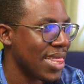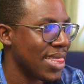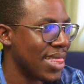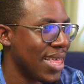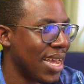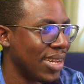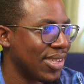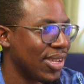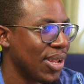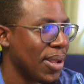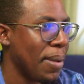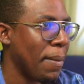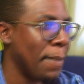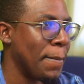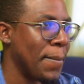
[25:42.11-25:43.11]
that
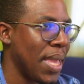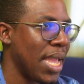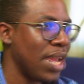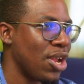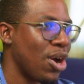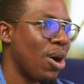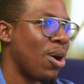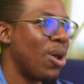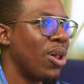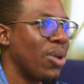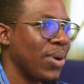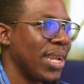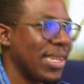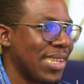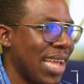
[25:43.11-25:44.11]
men
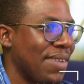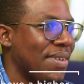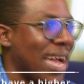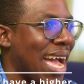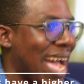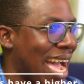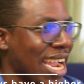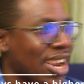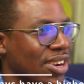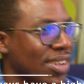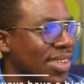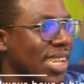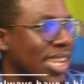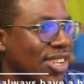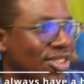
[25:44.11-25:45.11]
always have a higher
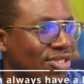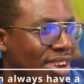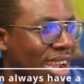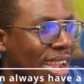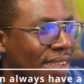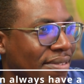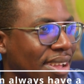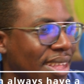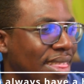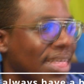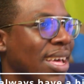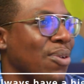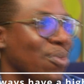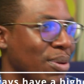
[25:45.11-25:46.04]
sex drive than